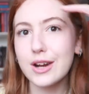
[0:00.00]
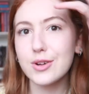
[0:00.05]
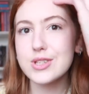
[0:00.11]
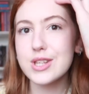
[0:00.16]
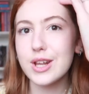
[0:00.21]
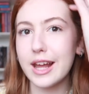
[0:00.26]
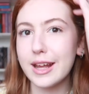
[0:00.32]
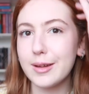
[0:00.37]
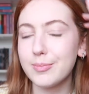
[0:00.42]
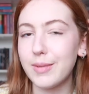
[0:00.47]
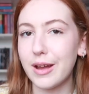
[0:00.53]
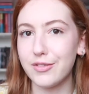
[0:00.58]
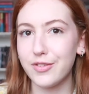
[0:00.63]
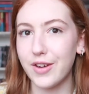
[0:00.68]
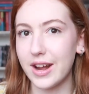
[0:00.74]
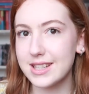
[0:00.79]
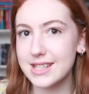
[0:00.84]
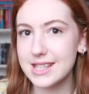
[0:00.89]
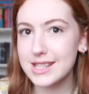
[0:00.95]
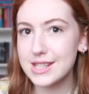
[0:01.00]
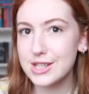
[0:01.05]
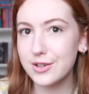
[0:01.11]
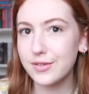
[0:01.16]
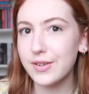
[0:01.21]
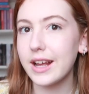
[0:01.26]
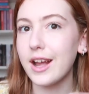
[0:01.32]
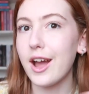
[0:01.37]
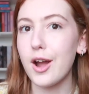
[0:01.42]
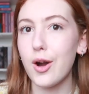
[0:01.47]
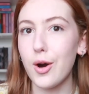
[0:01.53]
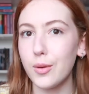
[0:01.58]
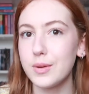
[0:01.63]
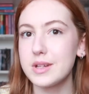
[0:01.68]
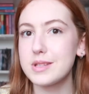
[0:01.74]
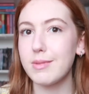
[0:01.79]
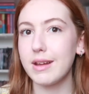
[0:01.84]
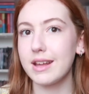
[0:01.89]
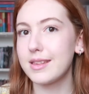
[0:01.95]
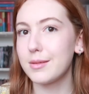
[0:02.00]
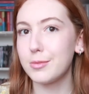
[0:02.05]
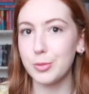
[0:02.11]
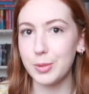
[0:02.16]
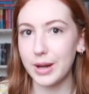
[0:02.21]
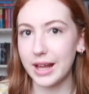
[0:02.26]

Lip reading: also like my friends and stuff. Like I always make them a